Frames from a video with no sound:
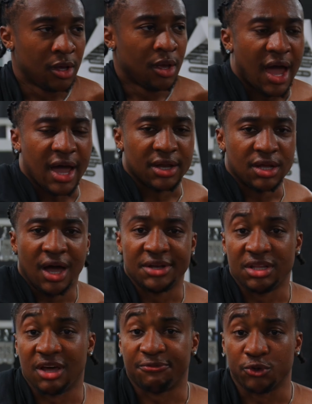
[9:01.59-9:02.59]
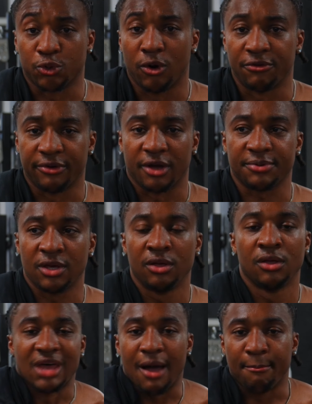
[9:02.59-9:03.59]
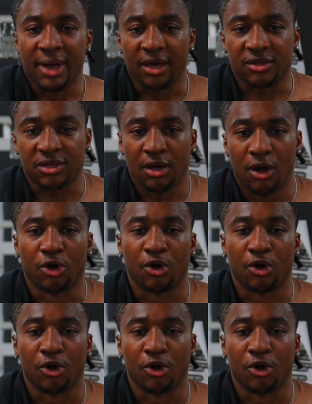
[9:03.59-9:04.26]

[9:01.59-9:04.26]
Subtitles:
And I did that for 12 reps. That makes a